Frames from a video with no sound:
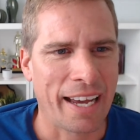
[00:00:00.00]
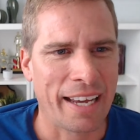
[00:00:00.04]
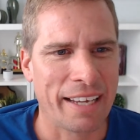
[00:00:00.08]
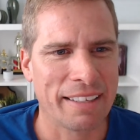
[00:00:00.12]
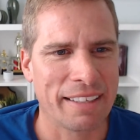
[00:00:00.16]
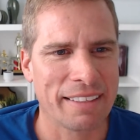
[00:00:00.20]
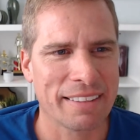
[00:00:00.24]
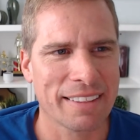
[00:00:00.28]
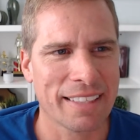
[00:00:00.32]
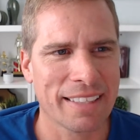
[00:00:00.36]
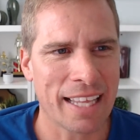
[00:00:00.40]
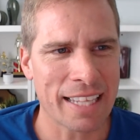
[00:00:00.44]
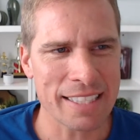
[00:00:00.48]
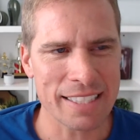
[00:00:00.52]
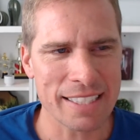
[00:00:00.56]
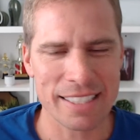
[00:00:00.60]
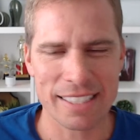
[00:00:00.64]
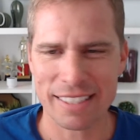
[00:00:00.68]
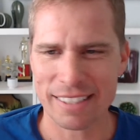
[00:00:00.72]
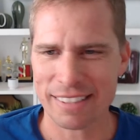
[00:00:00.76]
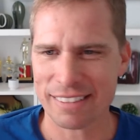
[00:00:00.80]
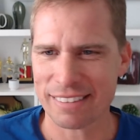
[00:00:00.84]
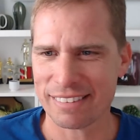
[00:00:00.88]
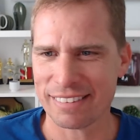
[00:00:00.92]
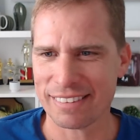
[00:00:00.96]

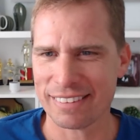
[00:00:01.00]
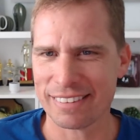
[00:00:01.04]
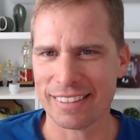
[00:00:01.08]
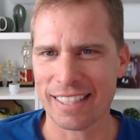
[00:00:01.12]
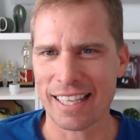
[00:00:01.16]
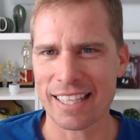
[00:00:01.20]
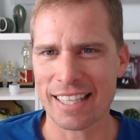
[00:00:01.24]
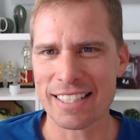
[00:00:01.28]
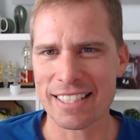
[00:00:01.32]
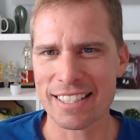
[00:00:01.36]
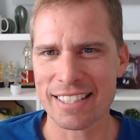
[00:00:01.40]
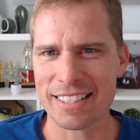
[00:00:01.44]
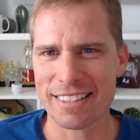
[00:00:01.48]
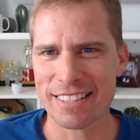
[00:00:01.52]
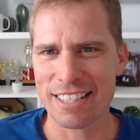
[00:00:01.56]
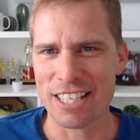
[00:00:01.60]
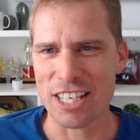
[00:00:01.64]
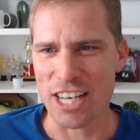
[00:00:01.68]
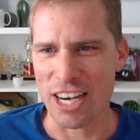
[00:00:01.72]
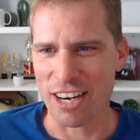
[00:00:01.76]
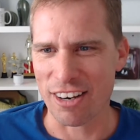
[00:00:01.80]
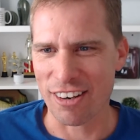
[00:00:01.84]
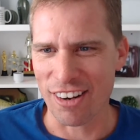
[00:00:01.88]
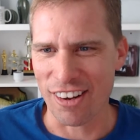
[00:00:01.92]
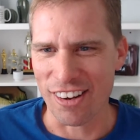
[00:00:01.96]
let's
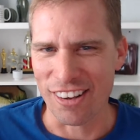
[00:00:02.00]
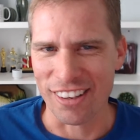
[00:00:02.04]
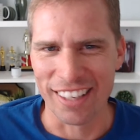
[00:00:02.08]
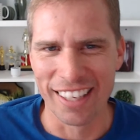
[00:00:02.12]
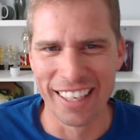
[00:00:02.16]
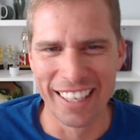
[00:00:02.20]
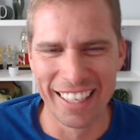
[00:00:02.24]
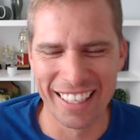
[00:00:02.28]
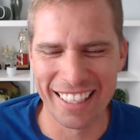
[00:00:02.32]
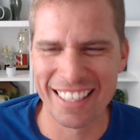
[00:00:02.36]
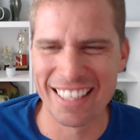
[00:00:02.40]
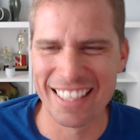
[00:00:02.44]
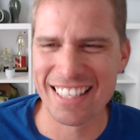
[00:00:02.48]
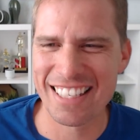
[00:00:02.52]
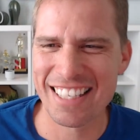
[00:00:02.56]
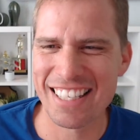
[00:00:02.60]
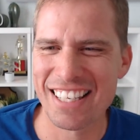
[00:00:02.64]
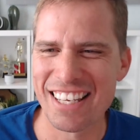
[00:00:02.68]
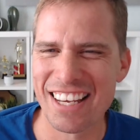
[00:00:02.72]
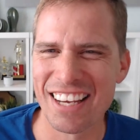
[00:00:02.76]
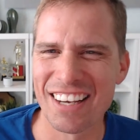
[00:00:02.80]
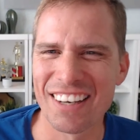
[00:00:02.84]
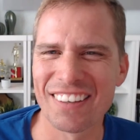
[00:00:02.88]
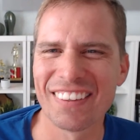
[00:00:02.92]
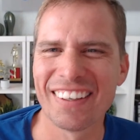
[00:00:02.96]
share it all.
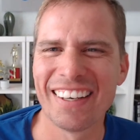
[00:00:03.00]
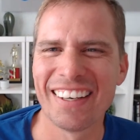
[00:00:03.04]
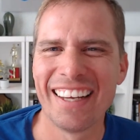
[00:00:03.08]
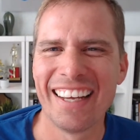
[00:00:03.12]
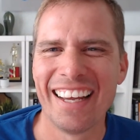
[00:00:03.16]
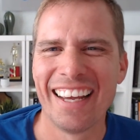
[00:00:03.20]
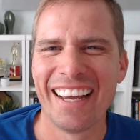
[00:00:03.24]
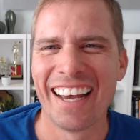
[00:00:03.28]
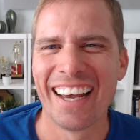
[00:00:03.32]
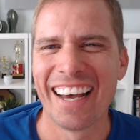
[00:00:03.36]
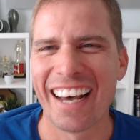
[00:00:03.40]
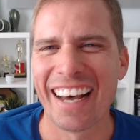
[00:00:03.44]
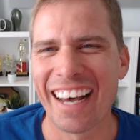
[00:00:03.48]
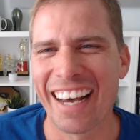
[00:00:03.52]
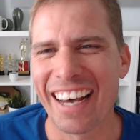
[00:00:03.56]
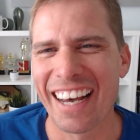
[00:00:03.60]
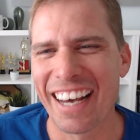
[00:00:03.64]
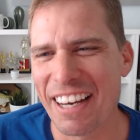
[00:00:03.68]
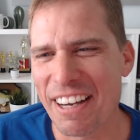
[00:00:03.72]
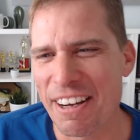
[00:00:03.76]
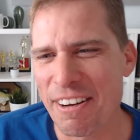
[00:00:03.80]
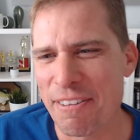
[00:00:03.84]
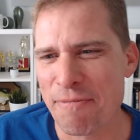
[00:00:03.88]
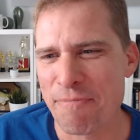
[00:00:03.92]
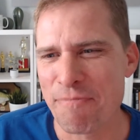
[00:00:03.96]
So
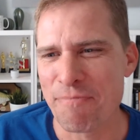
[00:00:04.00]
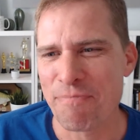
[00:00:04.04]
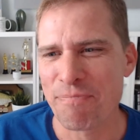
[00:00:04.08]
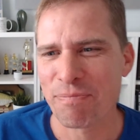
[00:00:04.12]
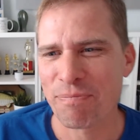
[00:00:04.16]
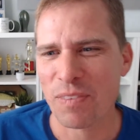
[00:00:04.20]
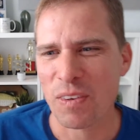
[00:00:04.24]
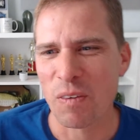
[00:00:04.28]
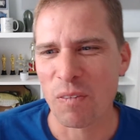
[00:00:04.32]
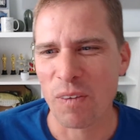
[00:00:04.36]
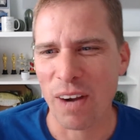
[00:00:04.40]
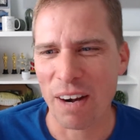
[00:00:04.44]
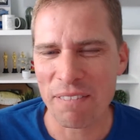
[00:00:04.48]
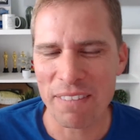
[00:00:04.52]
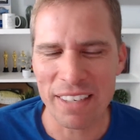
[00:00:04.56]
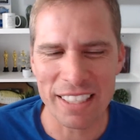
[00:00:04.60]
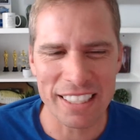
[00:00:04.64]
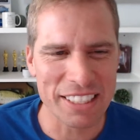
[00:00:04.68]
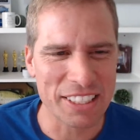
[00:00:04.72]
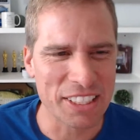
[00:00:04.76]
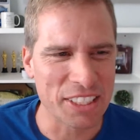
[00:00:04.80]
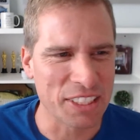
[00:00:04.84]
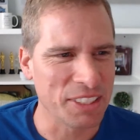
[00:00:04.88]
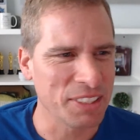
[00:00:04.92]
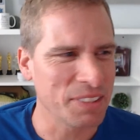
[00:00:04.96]
what I'm going
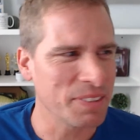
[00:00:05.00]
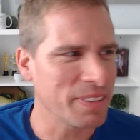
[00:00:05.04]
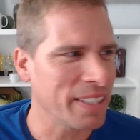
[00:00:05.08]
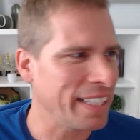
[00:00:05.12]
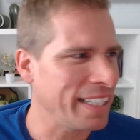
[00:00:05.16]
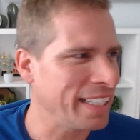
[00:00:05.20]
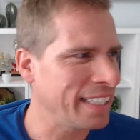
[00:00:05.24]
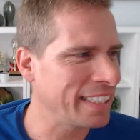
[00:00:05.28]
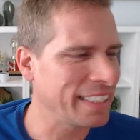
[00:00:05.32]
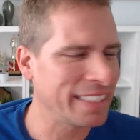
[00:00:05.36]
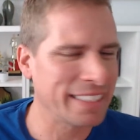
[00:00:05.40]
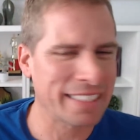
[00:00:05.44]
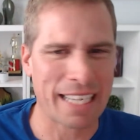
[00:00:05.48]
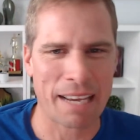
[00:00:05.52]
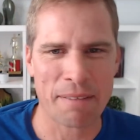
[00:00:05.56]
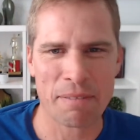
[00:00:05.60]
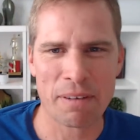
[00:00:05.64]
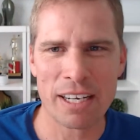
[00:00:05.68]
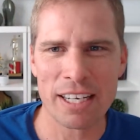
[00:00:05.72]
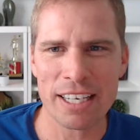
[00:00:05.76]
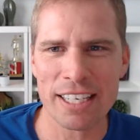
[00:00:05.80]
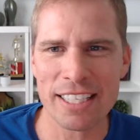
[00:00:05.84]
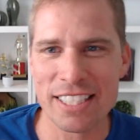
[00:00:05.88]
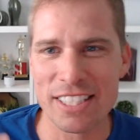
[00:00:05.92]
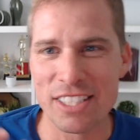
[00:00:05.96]
to do is I'm
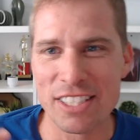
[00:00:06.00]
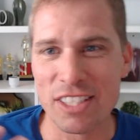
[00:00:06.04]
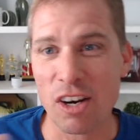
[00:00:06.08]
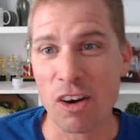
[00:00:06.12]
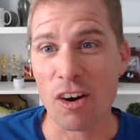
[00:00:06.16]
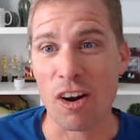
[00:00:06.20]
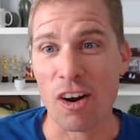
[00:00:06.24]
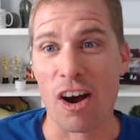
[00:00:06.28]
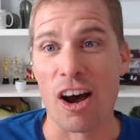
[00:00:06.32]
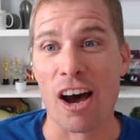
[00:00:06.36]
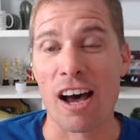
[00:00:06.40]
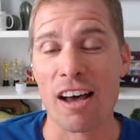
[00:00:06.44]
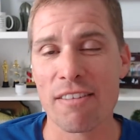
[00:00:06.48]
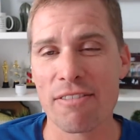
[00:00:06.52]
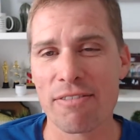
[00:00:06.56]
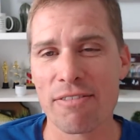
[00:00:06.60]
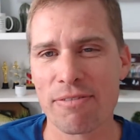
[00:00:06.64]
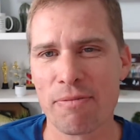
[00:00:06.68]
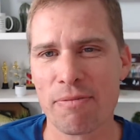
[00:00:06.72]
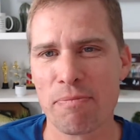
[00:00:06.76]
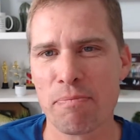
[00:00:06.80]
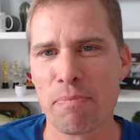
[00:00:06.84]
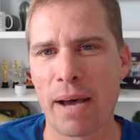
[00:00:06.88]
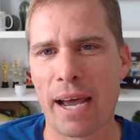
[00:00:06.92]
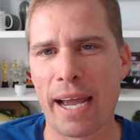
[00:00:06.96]
going to just start off
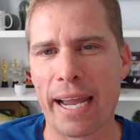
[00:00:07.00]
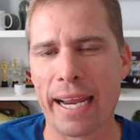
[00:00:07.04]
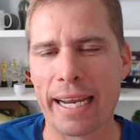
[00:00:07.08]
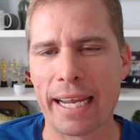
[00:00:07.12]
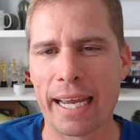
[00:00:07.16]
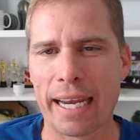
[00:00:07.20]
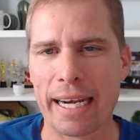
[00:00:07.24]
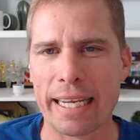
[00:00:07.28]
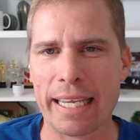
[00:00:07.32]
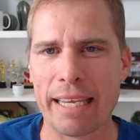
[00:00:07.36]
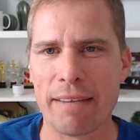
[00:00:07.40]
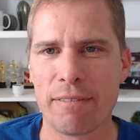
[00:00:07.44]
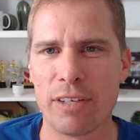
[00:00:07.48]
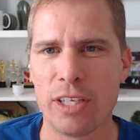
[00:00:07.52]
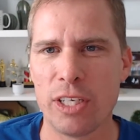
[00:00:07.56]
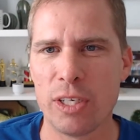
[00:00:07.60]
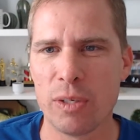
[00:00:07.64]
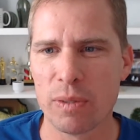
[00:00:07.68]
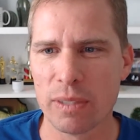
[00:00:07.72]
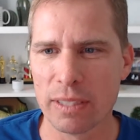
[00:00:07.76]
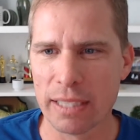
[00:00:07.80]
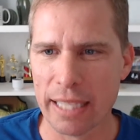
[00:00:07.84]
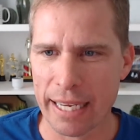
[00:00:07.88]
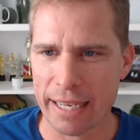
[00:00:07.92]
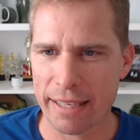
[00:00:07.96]
by kind of giving
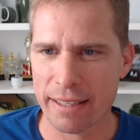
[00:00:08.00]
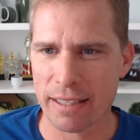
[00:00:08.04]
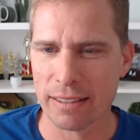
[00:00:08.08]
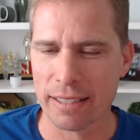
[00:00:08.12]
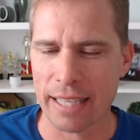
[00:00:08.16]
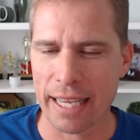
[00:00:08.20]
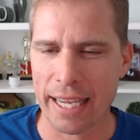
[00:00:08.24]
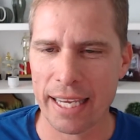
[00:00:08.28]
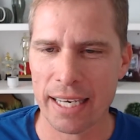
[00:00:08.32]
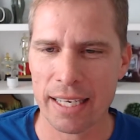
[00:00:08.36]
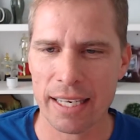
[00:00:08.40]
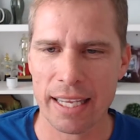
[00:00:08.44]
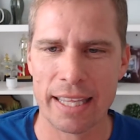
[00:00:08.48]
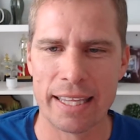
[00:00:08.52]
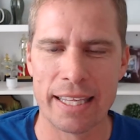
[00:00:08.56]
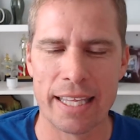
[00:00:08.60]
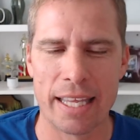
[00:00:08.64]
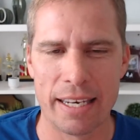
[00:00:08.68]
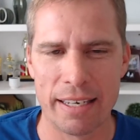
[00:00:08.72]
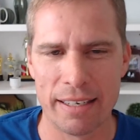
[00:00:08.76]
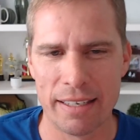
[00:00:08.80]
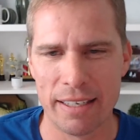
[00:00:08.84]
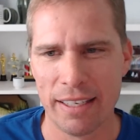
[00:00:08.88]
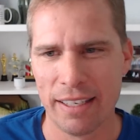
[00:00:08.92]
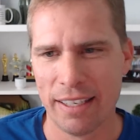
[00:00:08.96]
you a lay of the land, and
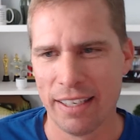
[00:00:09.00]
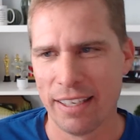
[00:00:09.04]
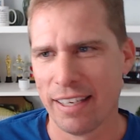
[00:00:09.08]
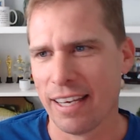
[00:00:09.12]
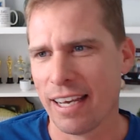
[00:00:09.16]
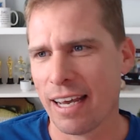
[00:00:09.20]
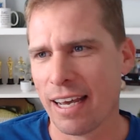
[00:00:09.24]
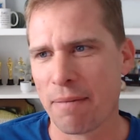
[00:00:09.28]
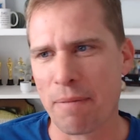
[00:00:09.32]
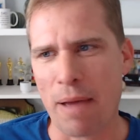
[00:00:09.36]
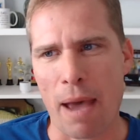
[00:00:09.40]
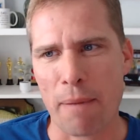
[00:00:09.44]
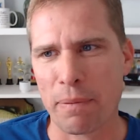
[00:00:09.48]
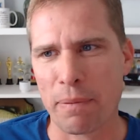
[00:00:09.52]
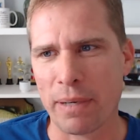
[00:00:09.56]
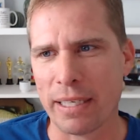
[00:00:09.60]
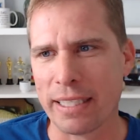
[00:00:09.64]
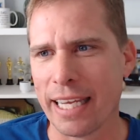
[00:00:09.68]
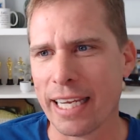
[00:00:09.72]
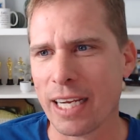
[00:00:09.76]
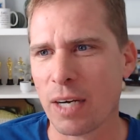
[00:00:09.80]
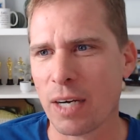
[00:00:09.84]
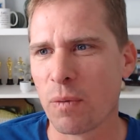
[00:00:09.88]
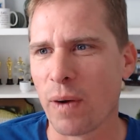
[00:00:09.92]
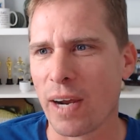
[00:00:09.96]
then I'm happy to
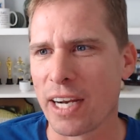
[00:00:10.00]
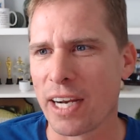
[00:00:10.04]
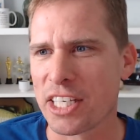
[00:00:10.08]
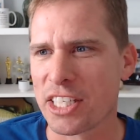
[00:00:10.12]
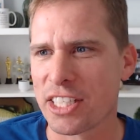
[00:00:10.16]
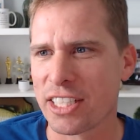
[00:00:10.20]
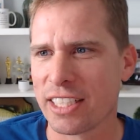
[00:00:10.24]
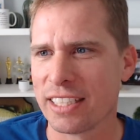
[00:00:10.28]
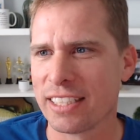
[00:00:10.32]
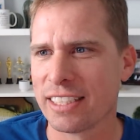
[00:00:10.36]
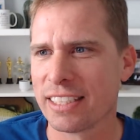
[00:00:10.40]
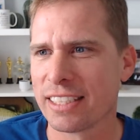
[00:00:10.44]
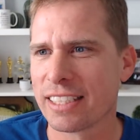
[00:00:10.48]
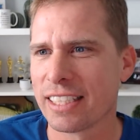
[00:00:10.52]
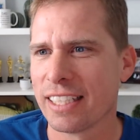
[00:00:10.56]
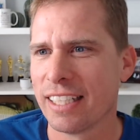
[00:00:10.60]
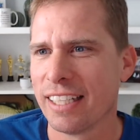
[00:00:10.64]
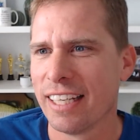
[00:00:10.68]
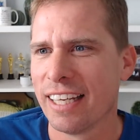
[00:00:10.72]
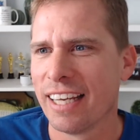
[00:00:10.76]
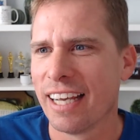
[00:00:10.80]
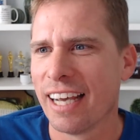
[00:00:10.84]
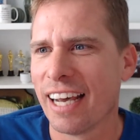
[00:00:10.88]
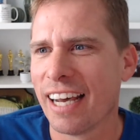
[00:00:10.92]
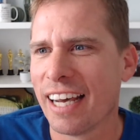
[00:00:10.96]
take questions.
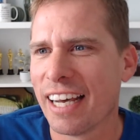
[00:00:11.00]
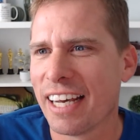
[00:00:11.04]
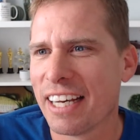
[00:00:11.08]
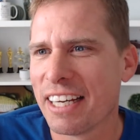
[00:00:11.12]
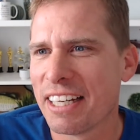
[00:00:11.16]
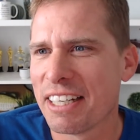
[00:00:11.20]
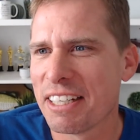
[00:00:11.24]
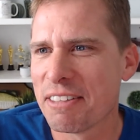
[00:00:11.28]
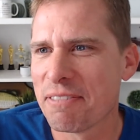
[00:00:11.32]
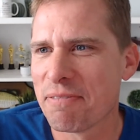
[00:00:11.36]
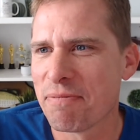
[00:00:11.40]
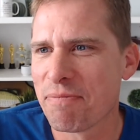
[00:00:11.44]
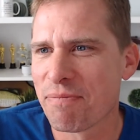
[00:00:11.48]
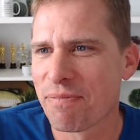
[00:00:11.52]
Oh,